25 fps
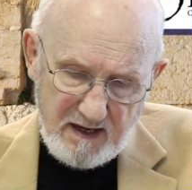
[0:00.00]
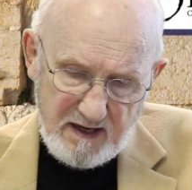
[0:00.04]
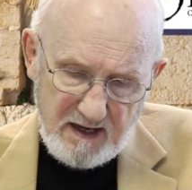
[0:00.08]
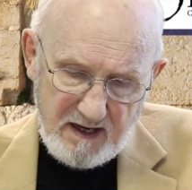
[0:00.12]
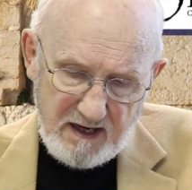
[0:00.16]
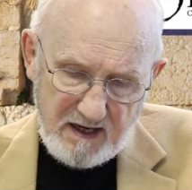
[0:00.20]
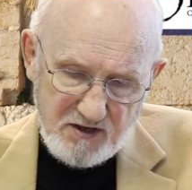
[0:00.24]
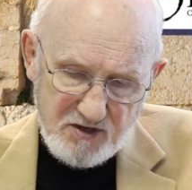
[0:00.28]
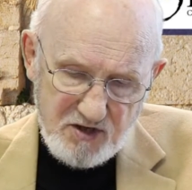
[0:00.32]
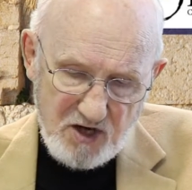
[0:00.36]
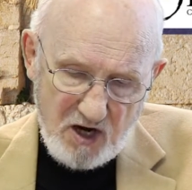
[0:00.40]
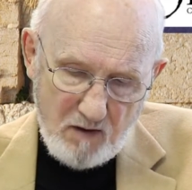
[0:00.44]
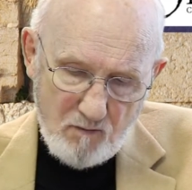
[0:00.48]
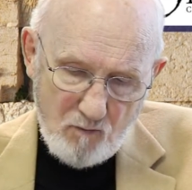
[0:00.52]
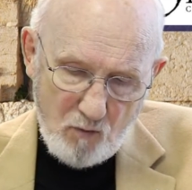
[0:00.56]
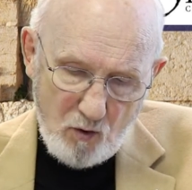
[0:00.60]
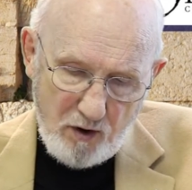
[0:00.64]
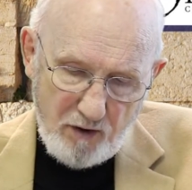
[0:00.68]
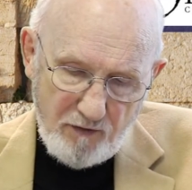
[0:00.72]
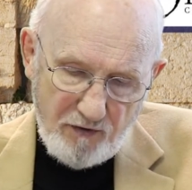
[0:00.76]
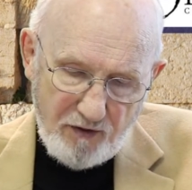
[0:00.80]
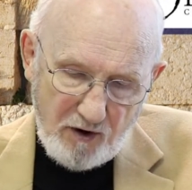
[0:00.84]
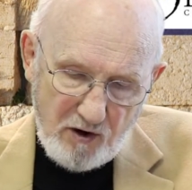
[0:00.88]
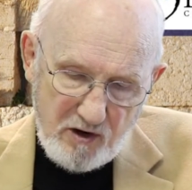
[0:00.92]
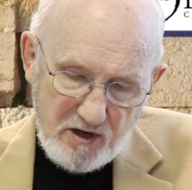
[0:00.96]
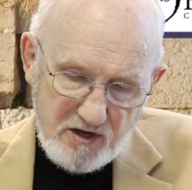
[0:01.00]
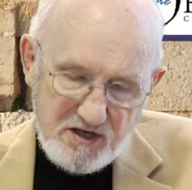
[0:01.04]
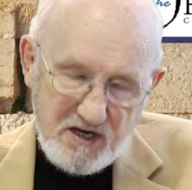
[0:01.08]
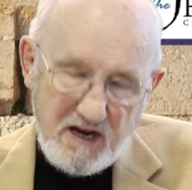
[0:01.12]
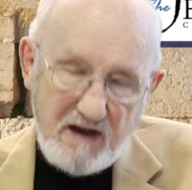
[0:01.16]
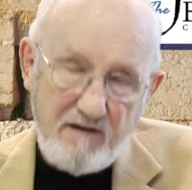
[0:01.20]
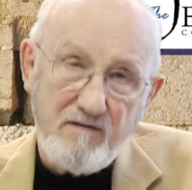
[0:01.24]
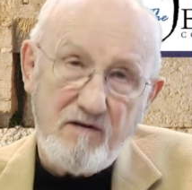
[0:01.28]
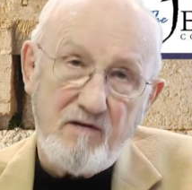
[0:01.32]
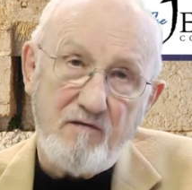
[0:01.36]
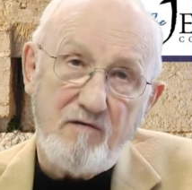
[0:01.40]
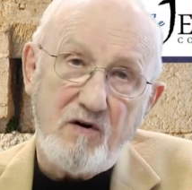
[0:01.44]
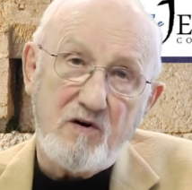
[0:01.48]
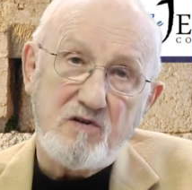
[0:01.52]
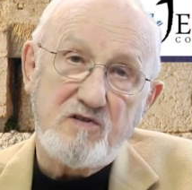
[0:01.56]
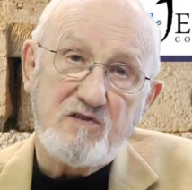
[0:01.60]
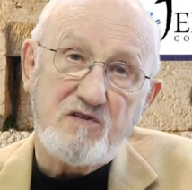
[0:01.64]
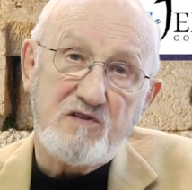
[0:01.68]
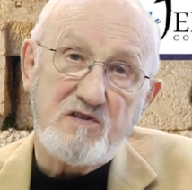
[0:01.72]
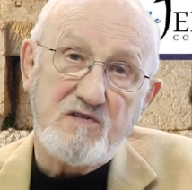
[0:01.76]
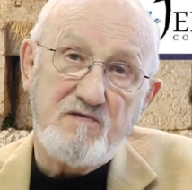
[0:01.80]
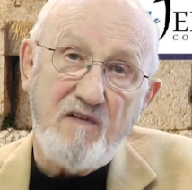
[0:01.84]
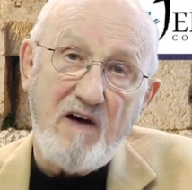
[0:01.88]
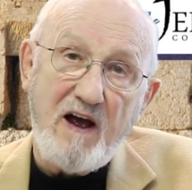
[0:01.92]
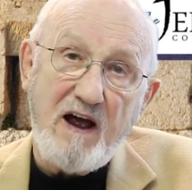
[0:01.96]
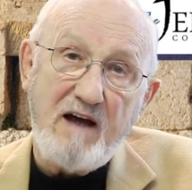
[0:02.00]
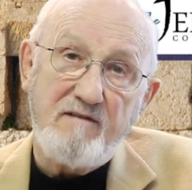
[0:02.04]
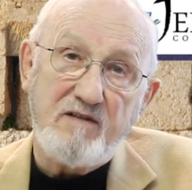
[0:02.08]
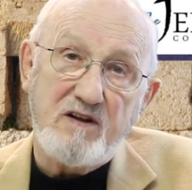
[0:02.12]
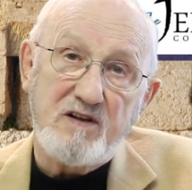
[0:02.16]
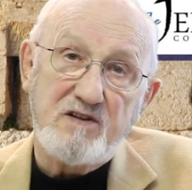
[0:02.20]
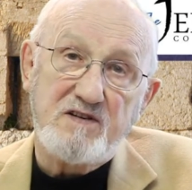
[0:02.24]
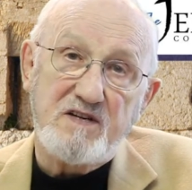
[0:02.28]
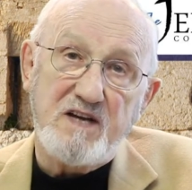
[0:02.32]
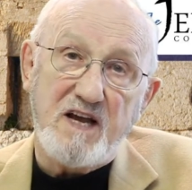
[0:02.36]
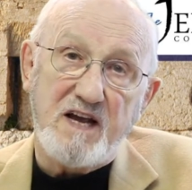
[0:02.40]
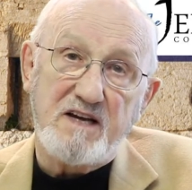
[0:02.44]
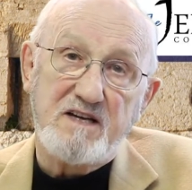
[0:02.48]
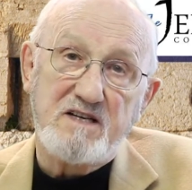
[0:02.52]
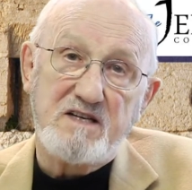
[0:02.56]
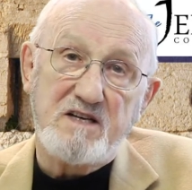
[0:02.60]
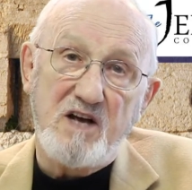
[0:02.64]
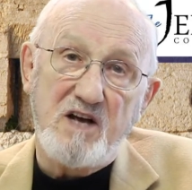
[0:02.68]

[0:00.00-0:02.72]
In Psalm 137, verses 5 and 6,